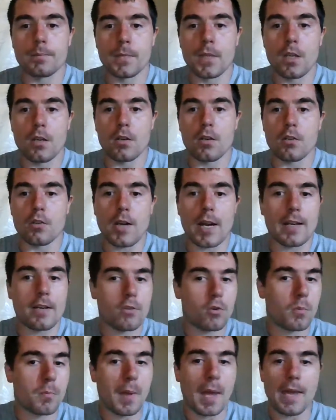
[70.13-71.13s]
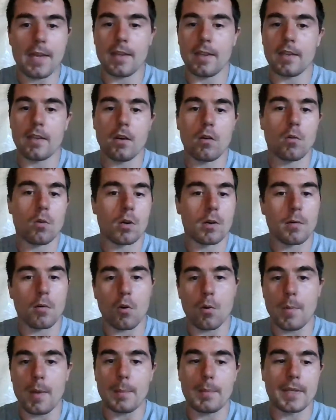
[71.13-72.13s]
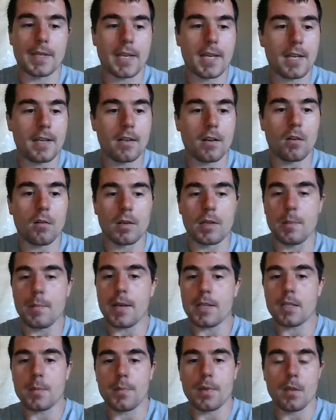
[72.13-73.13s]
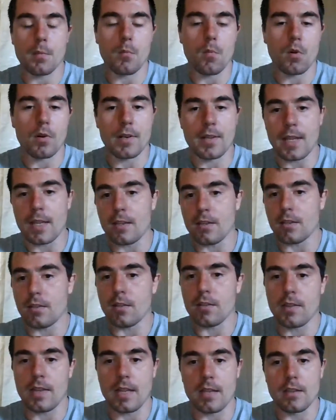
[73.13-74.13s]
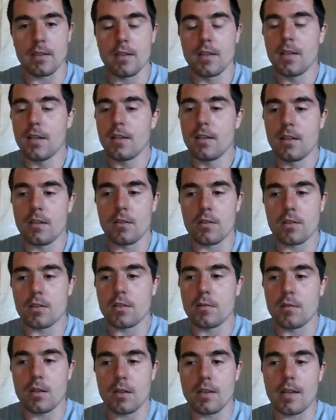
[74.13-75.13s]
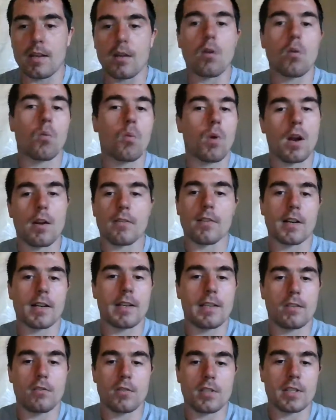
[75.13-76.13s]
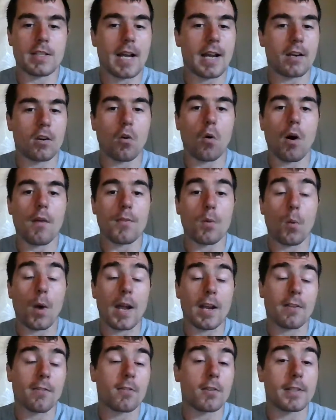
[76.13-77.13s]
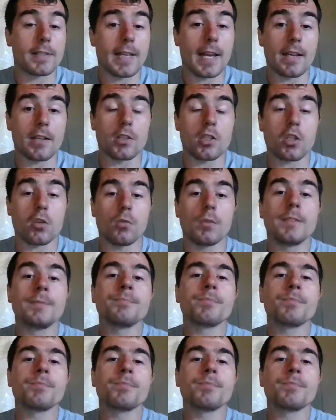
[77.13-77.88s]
you're trying to do paleo or maybe keto and you mess up in the morning, then you're like, oh, whatever, and you just kind of go off the wagon for a day or two.